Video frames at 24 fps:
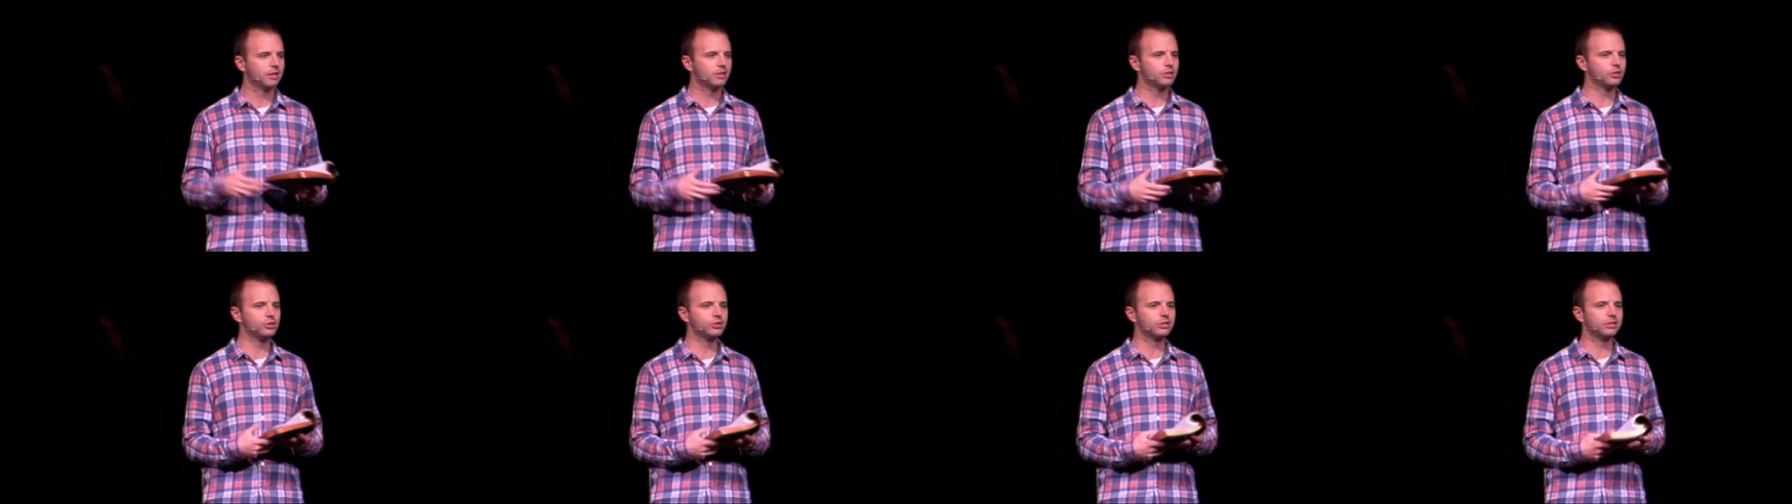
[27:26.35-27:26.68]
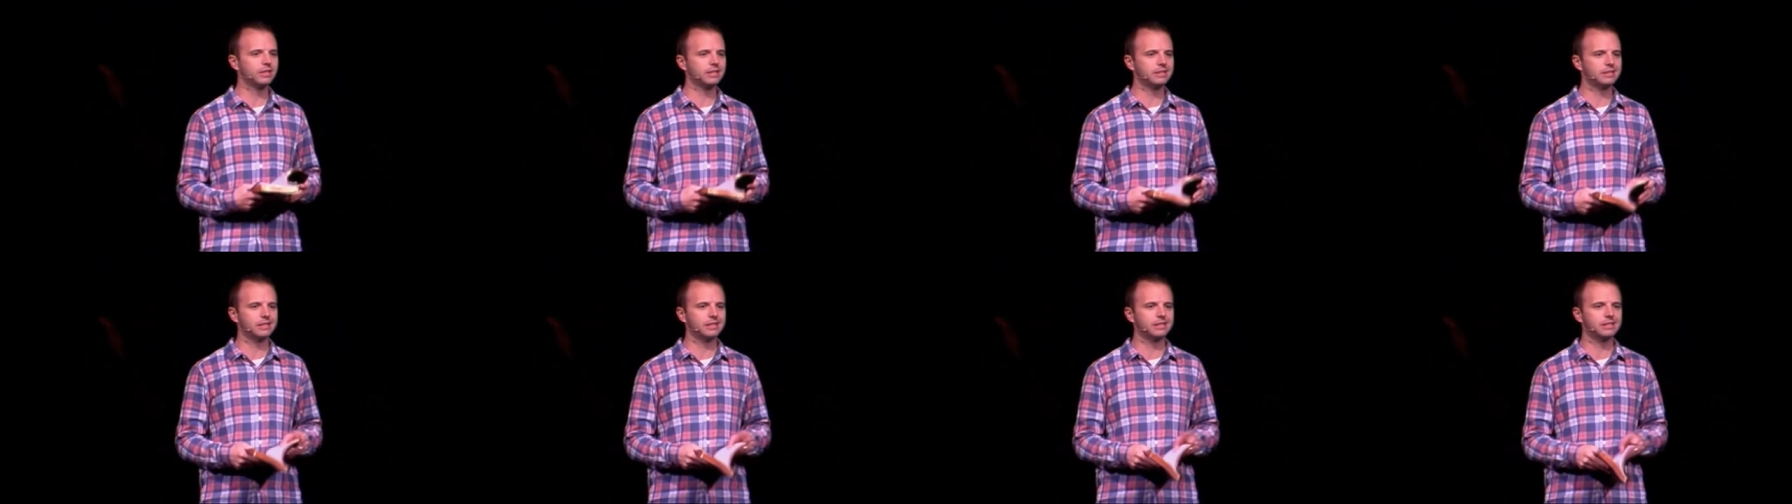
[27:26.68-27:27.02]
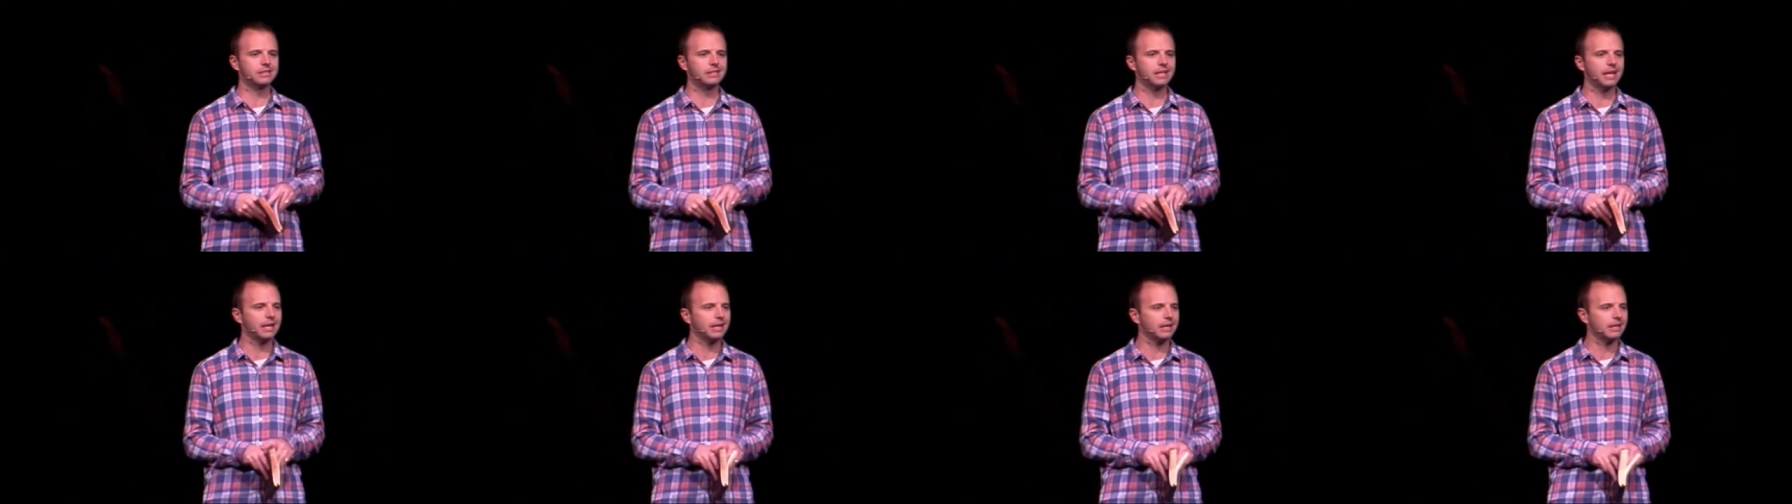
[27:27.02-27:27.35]
Usually it's in
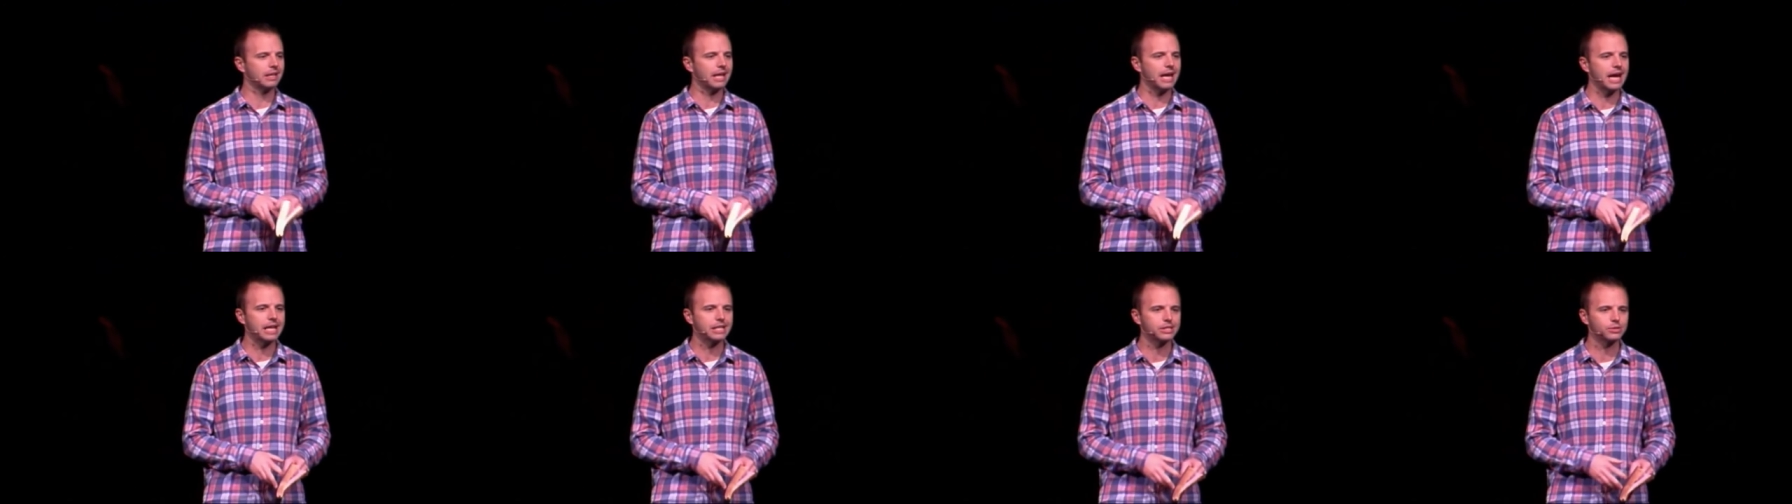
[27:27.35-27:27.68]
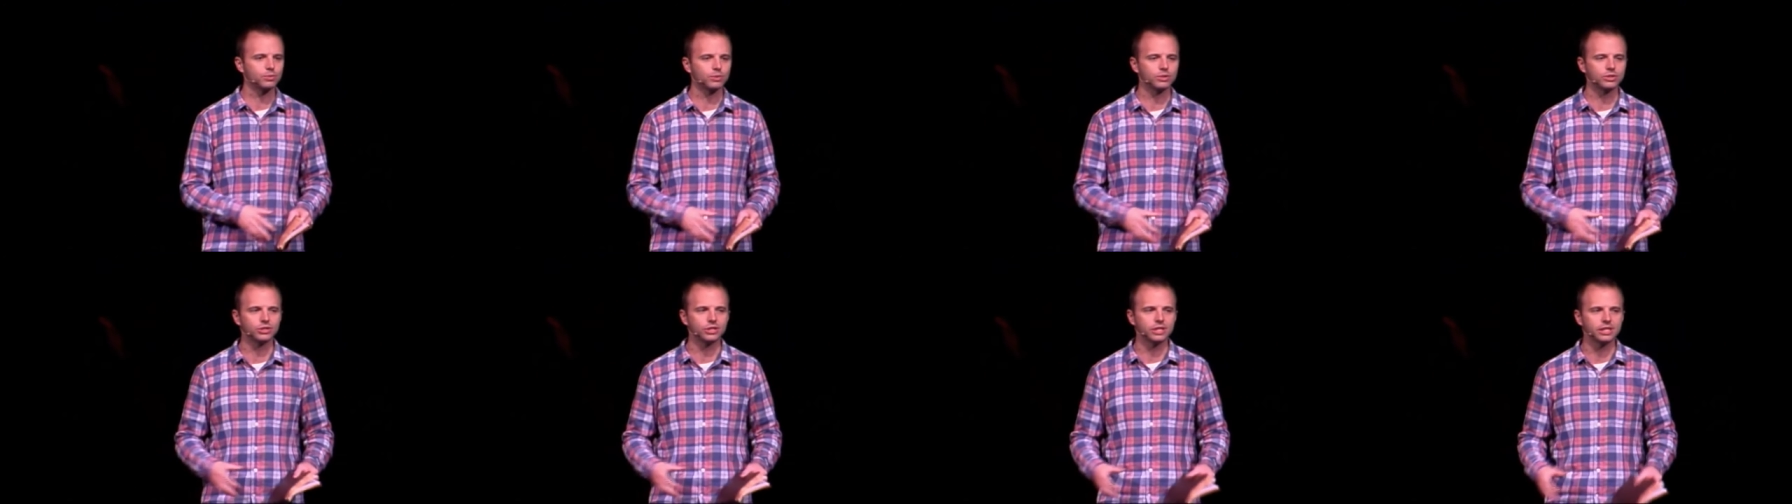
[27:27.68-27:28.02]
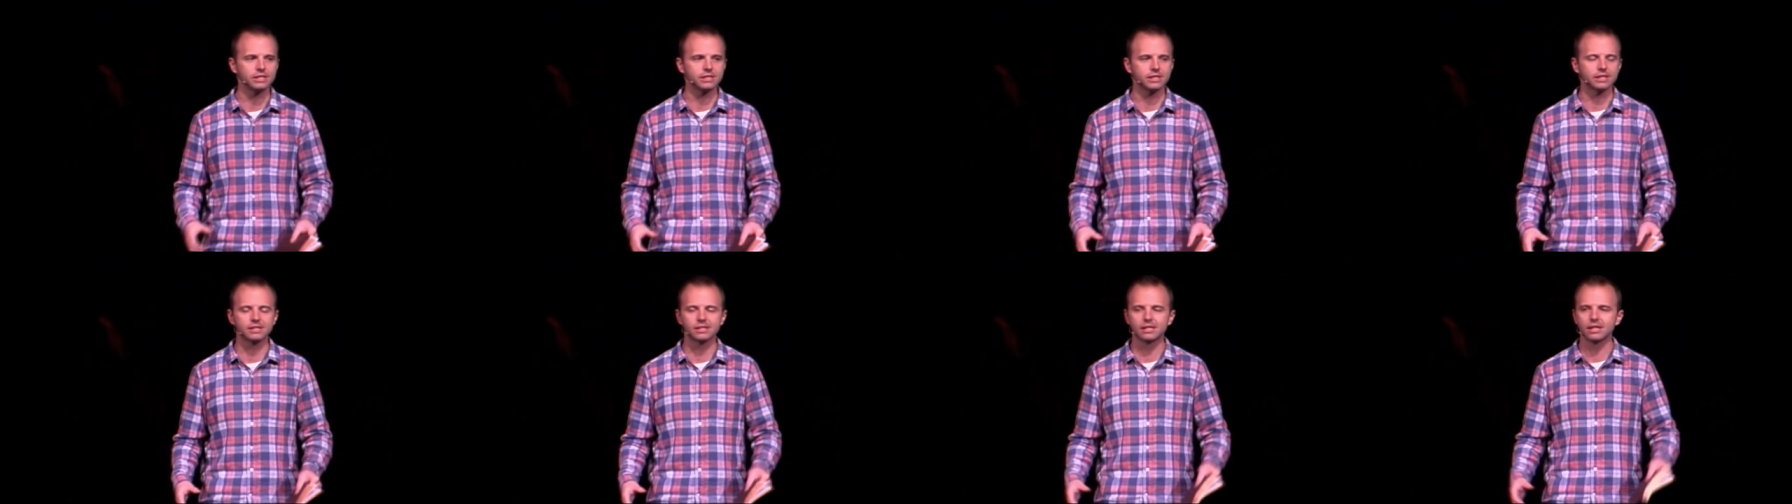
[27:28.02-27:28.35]
stained glass where
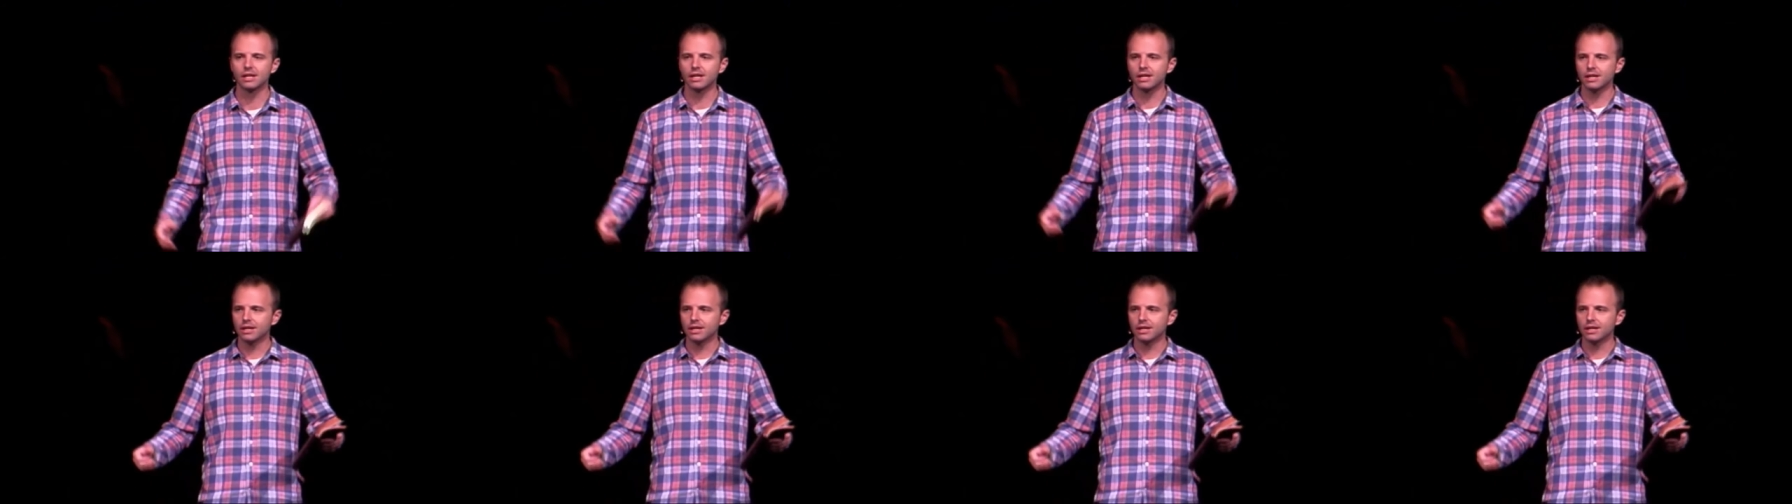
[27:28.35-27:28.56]
Jesus